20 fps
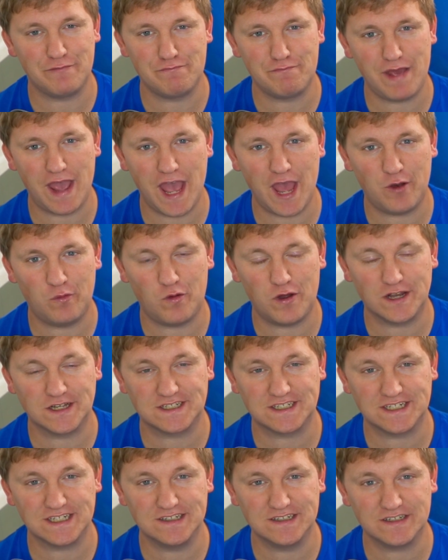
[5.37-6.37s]
and man, what
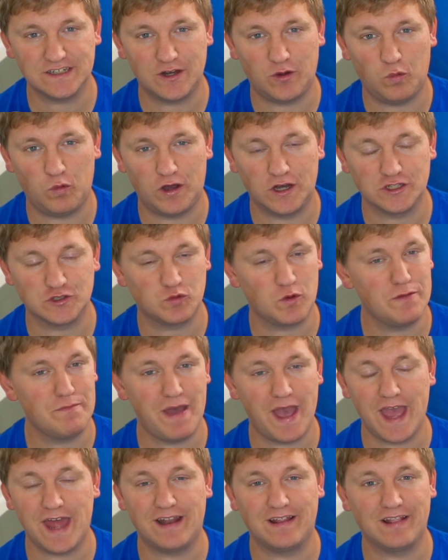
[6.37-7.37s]
a season it was. We
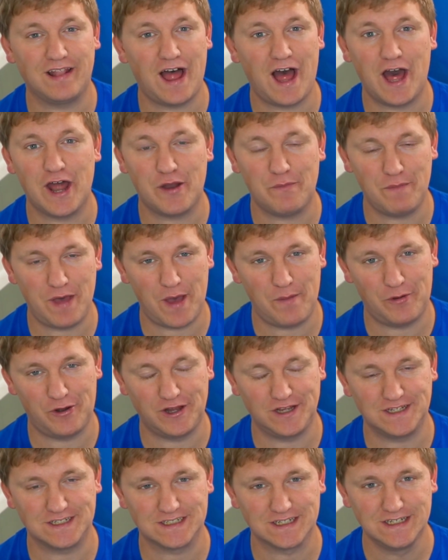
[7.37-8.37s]
made a lot of
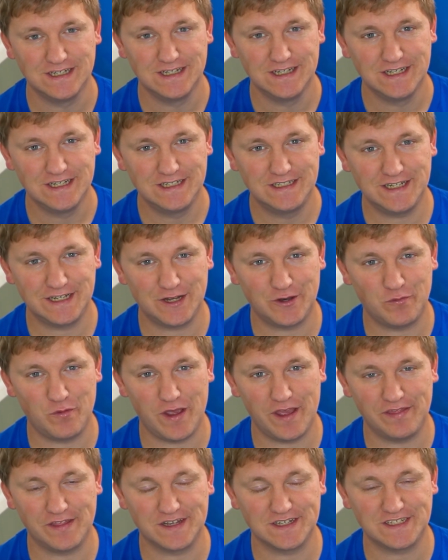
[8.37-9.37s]
memories, didn't
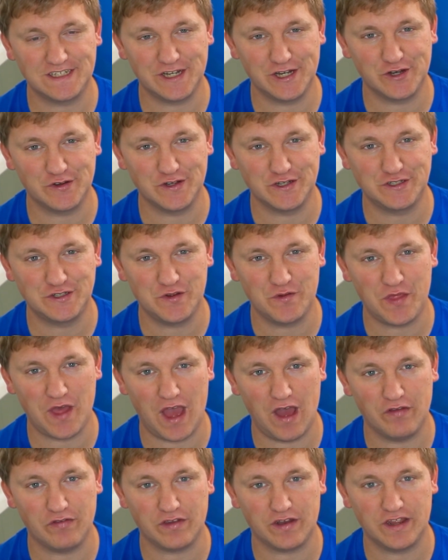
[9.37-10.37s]
we, this year in
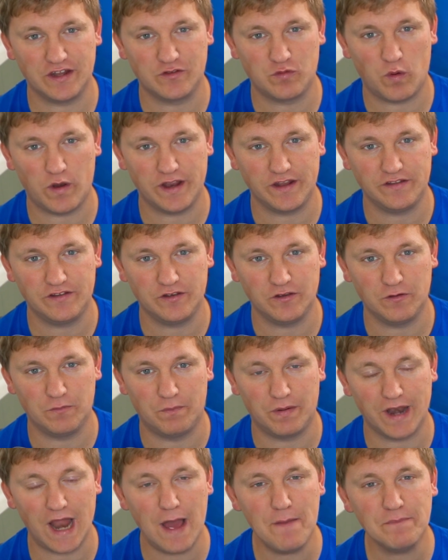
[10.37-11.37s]

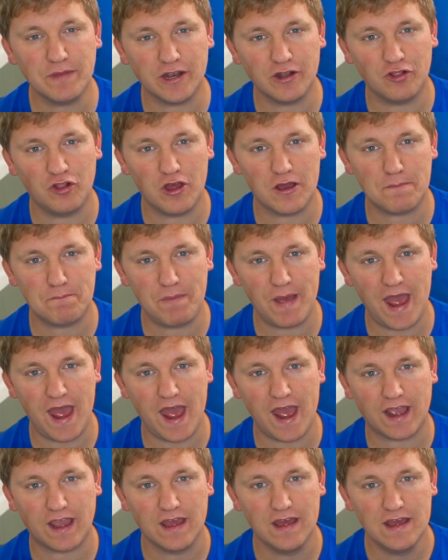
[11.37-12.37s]
2022. But I'm going to look
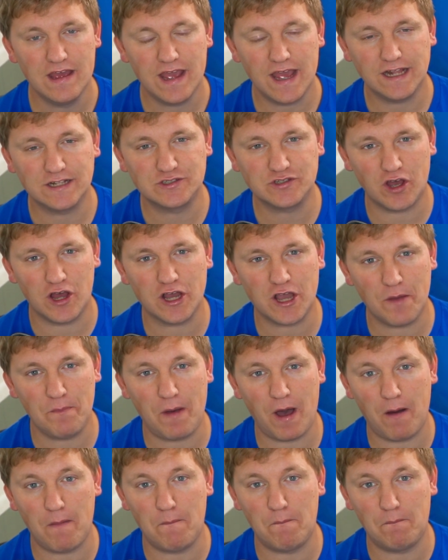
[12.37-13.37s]
back and talk
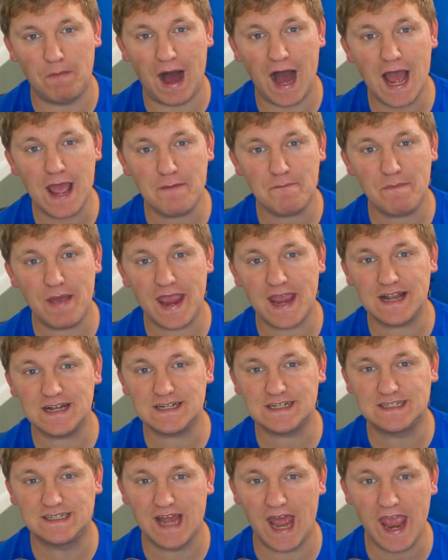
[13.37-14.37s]
about my
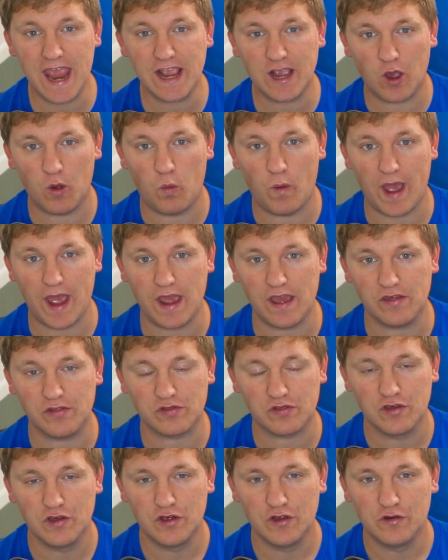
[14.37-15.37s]
main
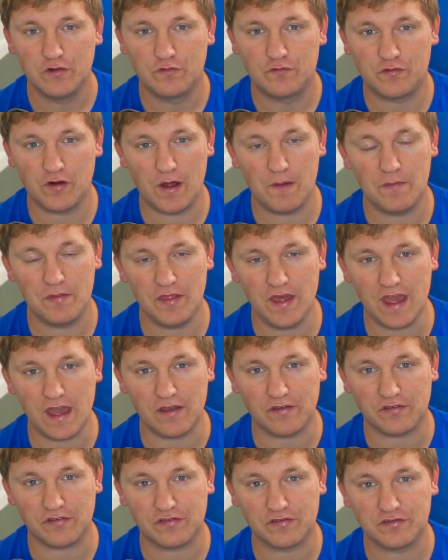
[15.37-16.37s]
takeaways from
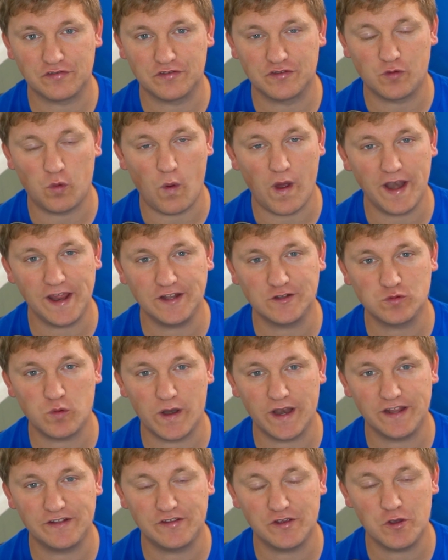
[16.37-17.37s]
this
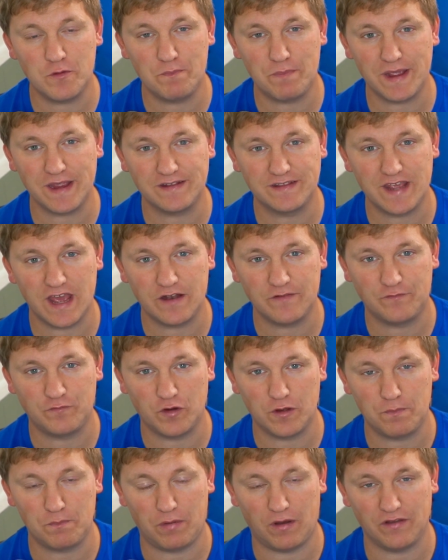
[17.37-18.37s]
2022 Big Ten
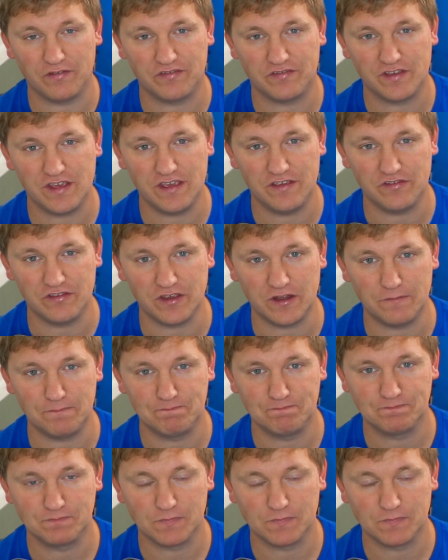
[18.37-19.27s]
football season.